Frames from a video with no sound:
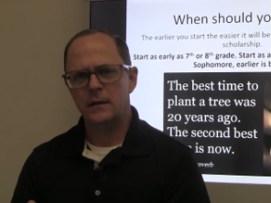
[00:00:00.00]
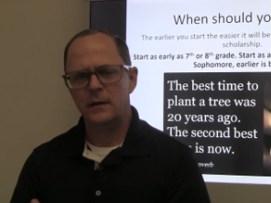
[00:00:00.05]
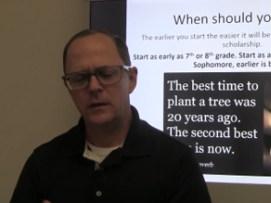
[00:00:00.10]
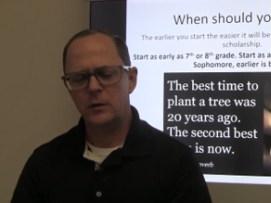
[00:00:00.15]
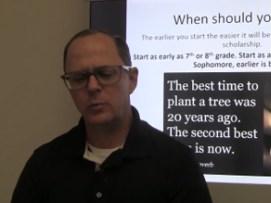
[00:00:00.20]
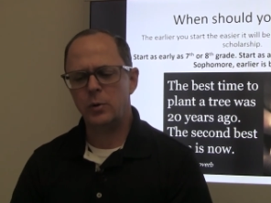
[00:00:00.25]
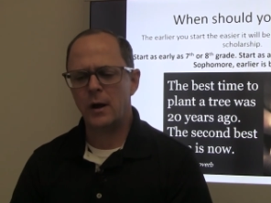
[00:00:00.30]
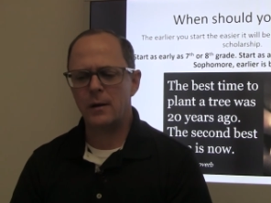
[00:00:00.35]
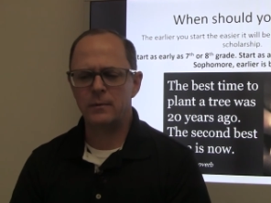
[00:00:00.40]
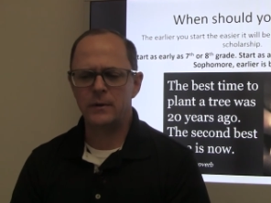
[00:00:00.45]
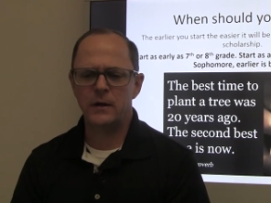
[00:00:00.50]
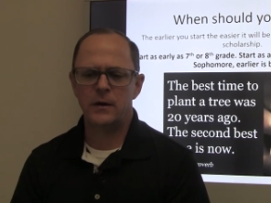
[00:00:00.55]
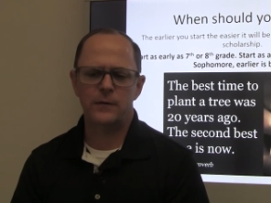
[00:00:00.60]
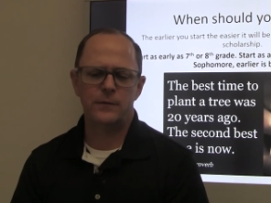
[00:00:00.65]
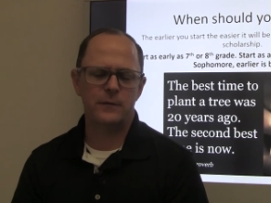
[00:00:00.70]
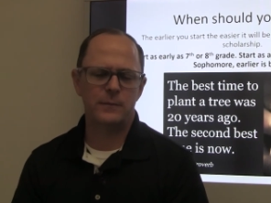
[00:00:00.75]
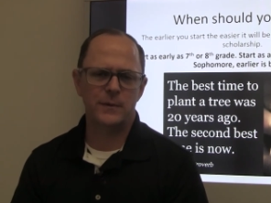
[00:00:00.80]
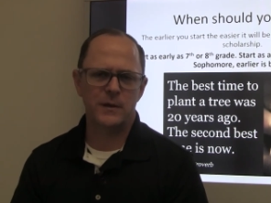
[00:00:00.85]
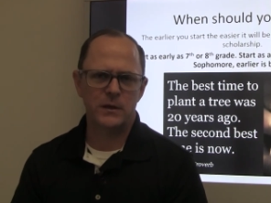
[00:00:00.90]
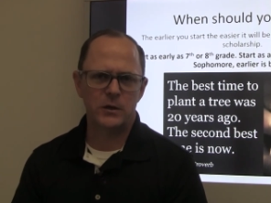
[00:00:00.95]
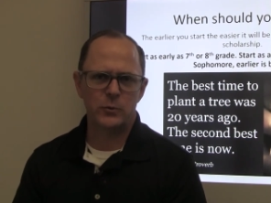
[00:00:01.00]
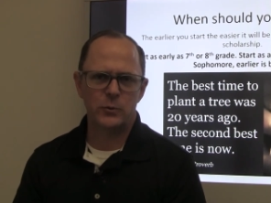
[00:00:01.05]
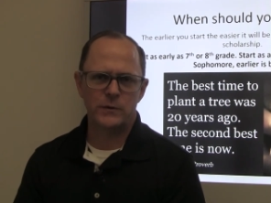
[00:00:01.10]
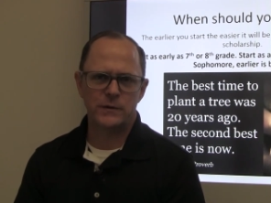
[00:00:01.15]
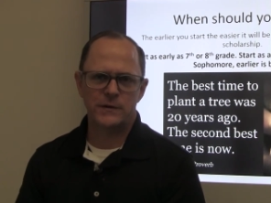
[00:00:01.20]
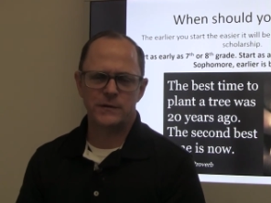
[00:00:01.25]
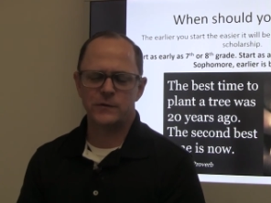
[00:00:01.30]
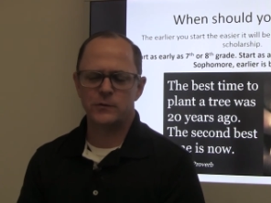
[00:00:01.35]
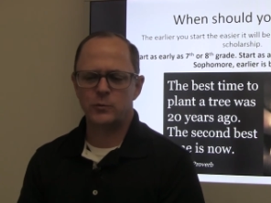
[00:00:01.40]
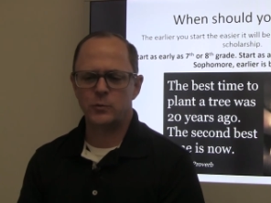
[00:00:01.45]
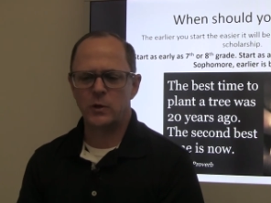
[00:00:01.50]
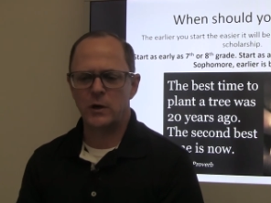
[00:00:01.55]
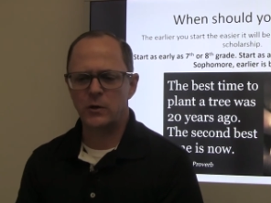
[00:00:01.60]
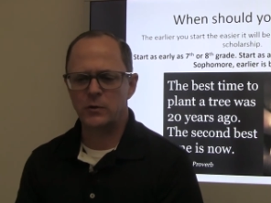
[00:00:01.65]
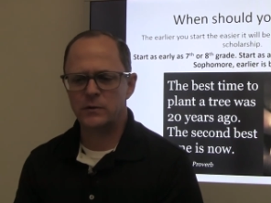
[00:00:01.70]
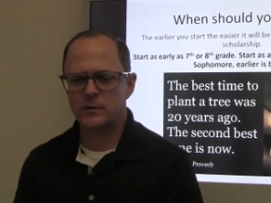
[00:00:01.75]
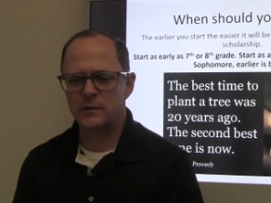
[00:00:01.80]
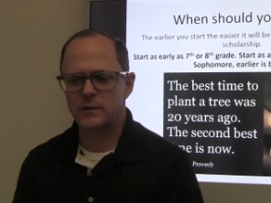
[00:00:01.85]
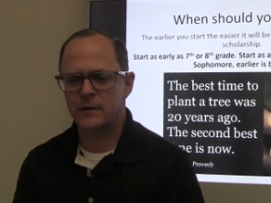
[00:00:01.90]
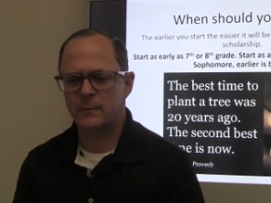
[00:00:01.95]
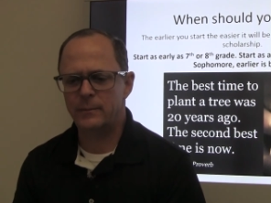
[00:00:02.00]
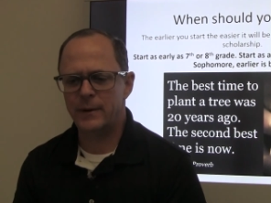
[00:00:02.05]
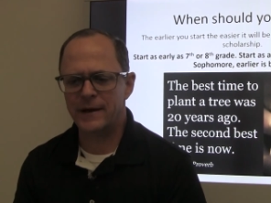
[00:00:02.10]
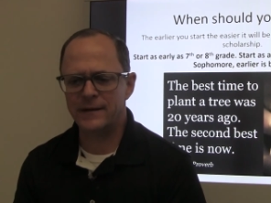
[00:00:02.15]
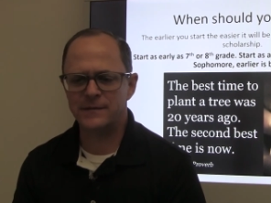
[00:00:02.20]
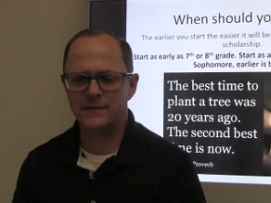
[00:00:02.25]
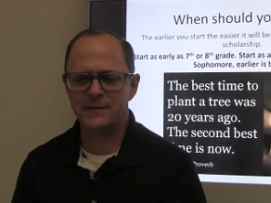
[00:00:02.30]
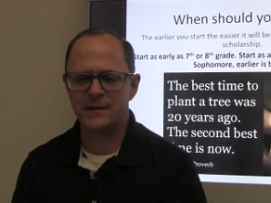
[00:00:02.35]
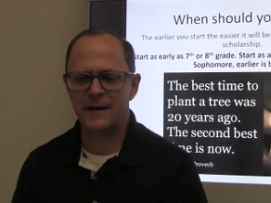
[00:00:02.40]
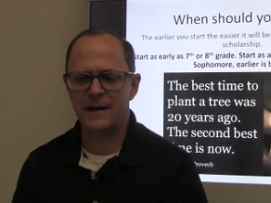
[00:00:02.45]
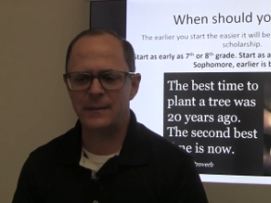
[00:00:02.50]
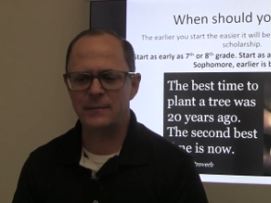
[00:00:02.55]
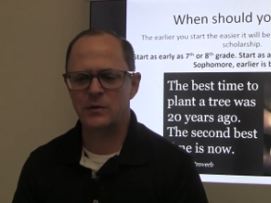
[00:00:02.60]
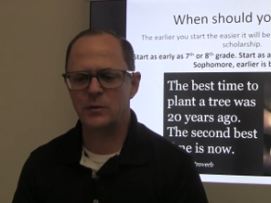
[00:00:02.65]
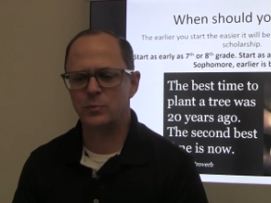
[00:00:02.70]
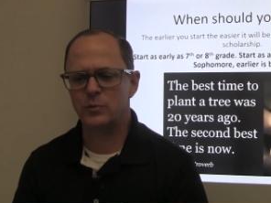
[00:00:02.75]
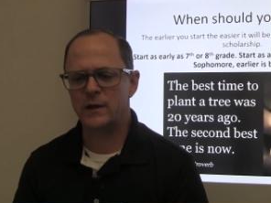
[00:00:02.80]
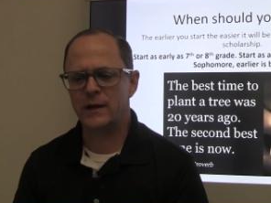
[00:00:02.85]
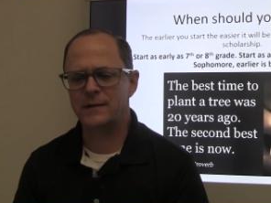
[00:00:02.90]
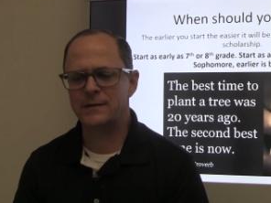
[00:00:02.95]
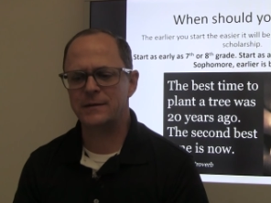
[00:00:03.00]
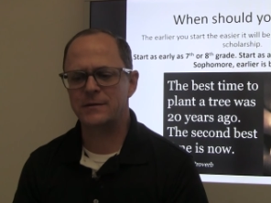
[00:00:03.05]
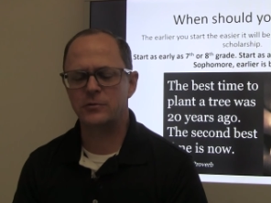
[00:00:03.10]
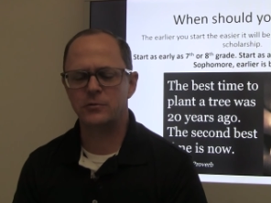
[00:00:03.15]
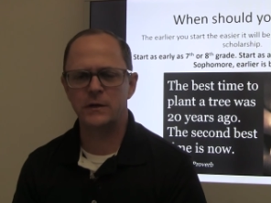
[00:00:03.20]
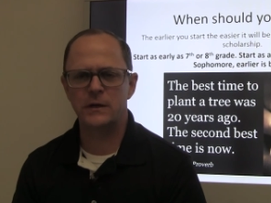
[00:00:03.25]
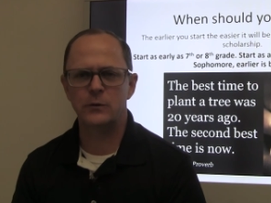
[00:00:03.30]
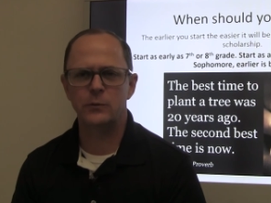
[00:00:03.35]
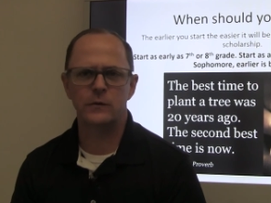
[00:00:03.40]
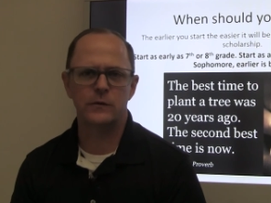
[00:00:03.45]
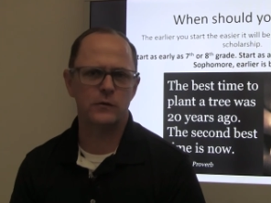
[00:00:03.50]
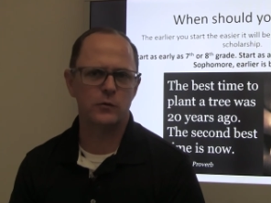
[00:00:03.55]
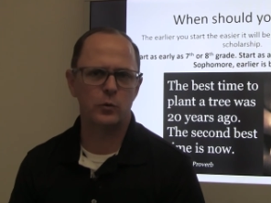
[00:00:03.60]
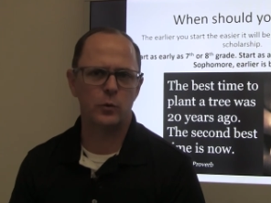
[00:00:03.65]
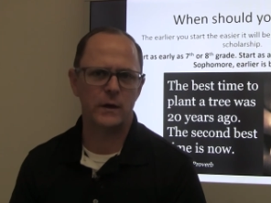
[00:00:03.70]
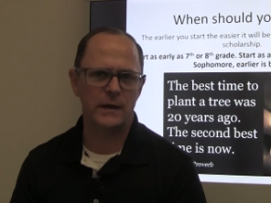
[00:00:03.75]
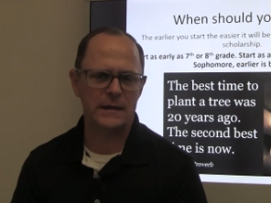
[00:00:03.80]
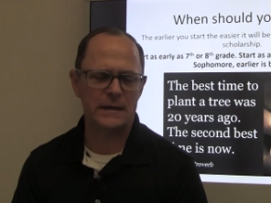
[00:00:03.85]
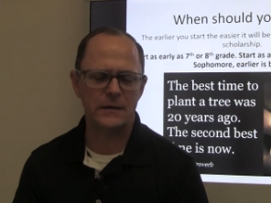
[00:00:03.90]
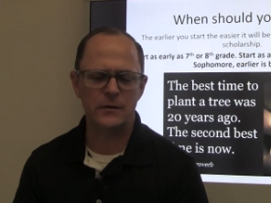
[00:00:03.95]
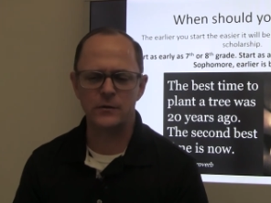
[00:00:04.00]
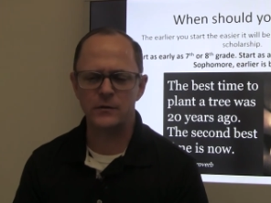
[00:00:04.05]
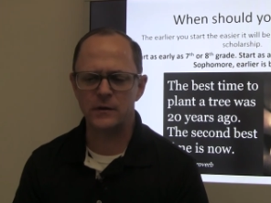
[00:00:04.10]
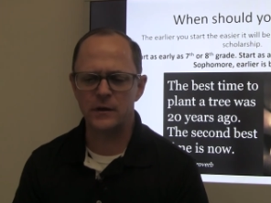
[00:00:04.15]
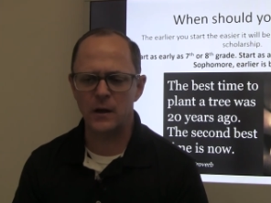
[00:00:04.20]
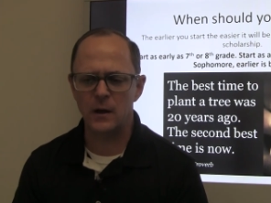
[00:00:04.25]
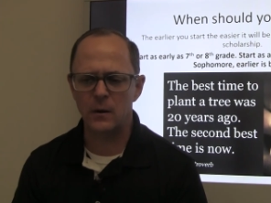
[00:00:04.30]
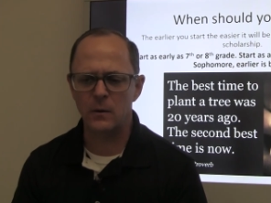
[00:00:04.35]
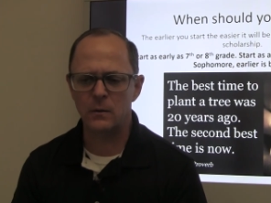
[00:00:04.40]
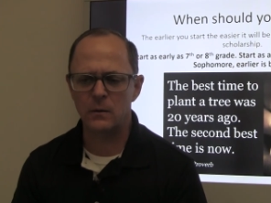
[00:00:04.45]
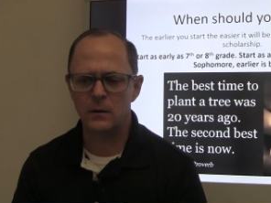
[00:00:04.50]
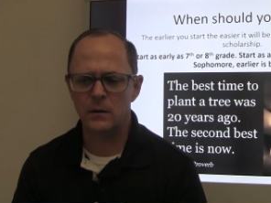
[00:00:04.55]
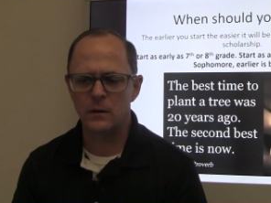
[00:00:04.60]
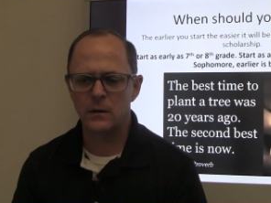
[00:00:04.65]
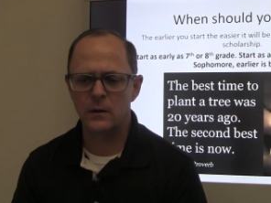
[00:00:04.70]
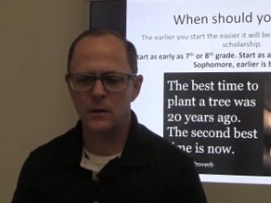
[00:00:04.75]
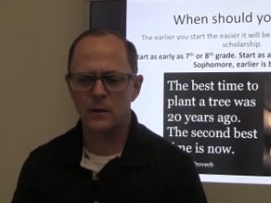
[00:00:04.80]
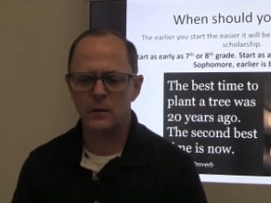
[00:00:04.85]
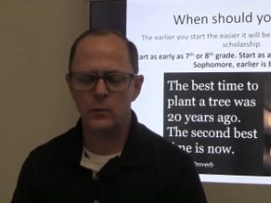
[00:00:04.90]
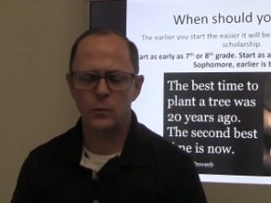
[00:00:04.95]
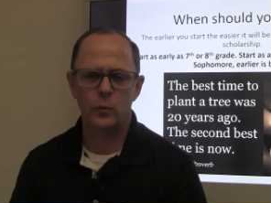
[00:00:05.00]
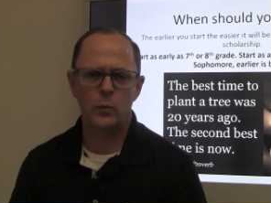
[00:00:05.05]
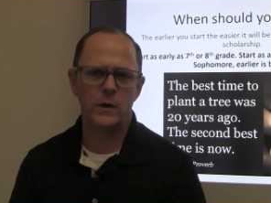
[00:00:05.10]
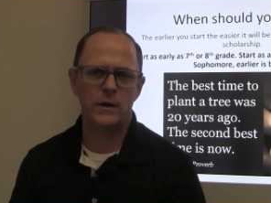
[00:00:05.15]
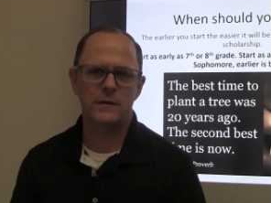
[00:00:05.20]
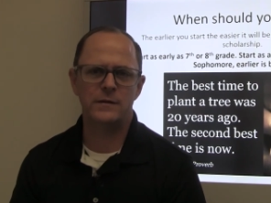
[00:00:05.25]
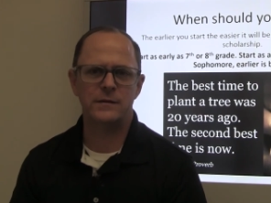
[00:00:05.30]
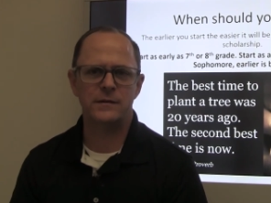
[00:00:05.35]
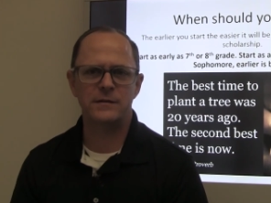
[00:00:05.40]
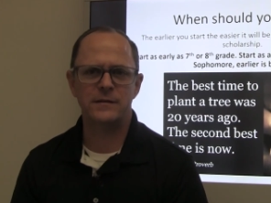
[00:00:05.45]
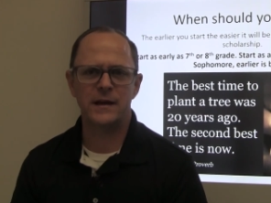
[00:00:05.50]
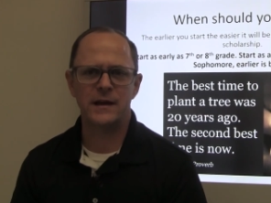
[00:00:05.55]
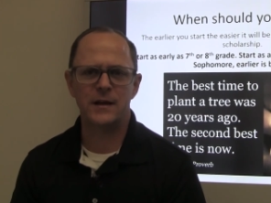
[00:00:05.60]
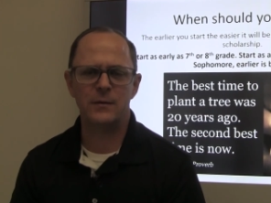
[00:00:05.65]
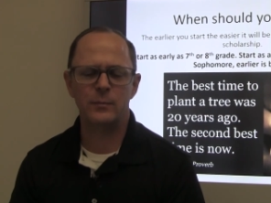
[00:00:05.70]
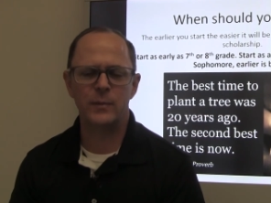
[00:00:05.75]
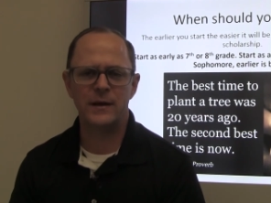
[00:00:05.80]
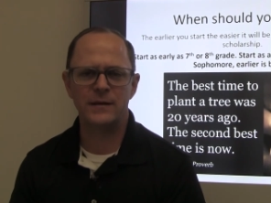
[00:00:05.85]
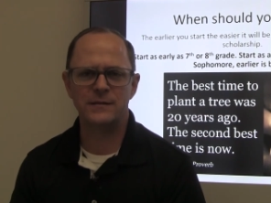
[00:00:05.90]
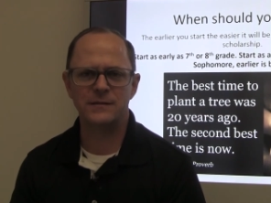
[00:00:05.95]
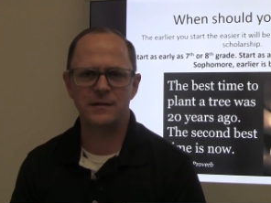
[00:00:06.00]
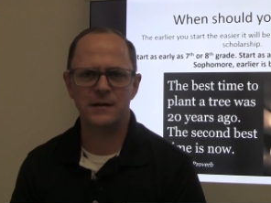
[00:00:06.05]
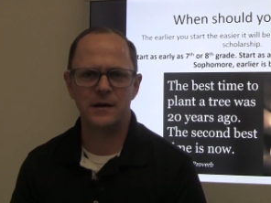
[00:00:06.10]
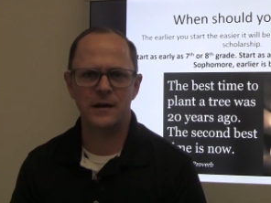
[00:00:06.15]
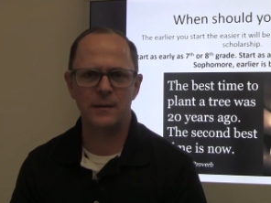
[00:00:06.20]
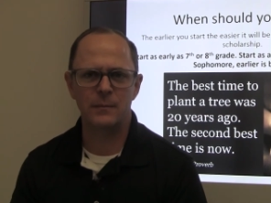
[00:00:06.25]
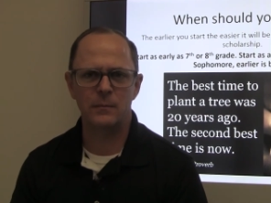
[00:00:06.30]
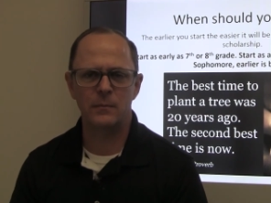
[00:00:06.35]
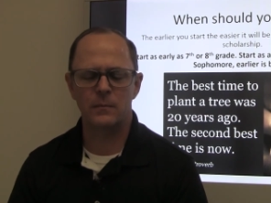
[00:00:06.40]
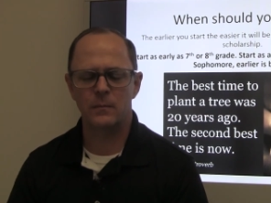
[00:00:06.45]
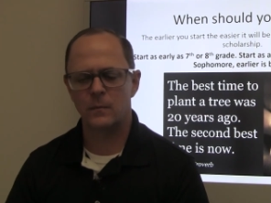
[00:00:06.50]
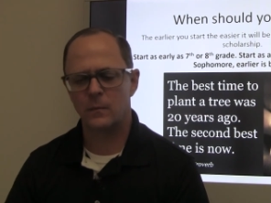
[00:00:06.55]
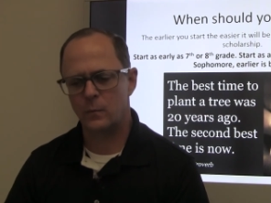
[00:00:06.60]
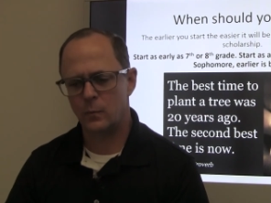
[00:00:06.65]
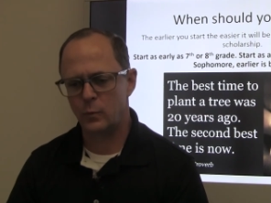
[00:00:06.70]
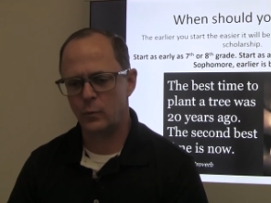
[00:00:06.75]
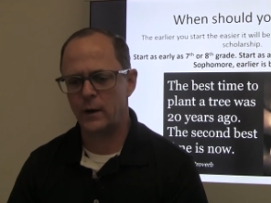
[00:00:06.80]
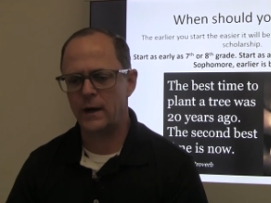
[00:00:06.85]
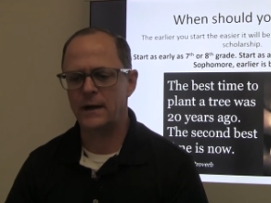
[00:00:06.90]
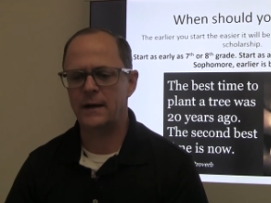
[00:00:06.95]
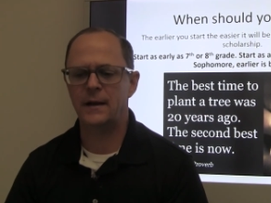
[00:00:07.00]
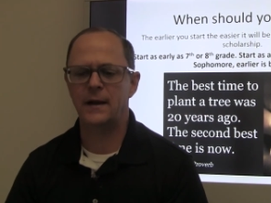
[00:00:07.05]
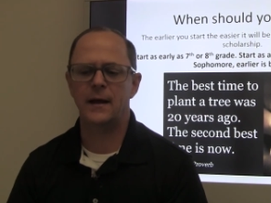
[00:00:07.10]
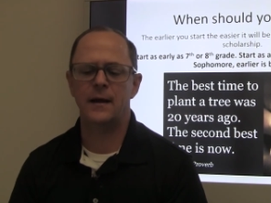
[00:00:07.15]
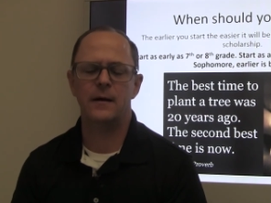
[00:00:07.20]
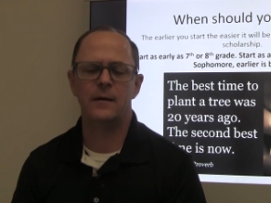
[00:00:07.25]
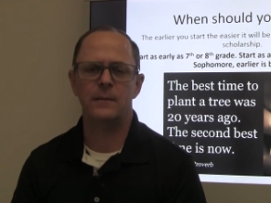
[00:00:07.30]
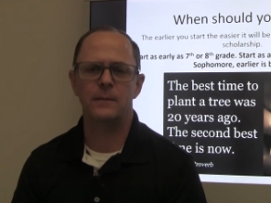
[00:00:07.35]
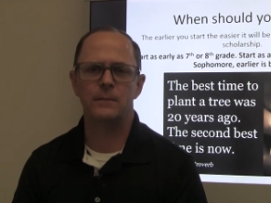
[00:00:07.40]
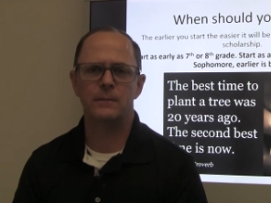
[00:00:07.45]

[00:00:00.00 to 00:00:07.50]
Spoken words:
You probably are familiar with this quote, the best time to plant a tree was 20 years ago. When is the second best time? Right now.